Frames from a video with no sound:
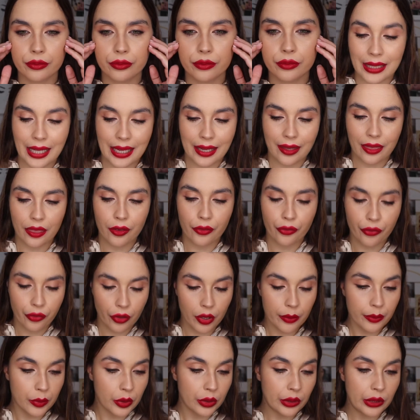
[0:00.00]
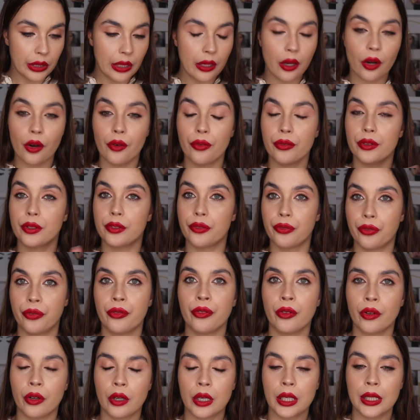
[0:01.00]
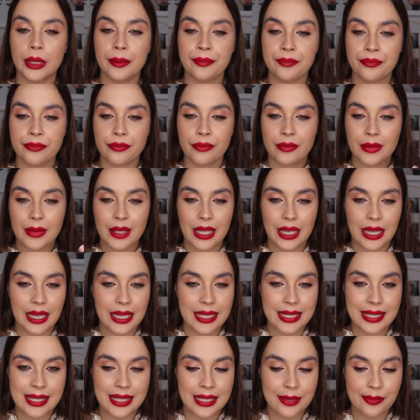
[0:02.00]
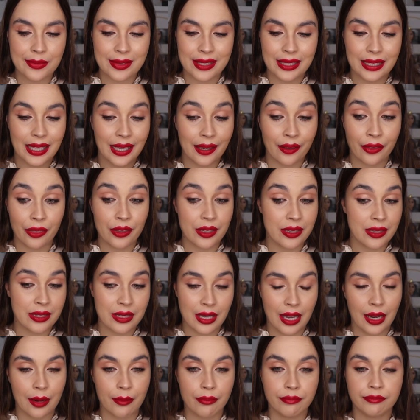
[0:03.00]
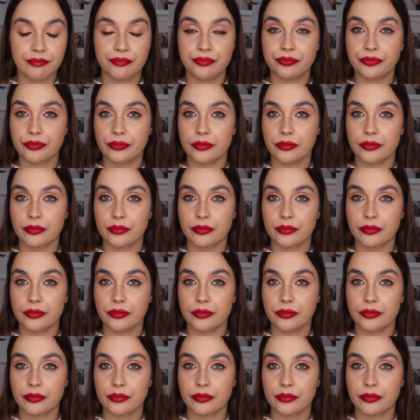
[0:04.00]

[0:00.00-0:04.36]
Like, the formula of the four, it seems like the same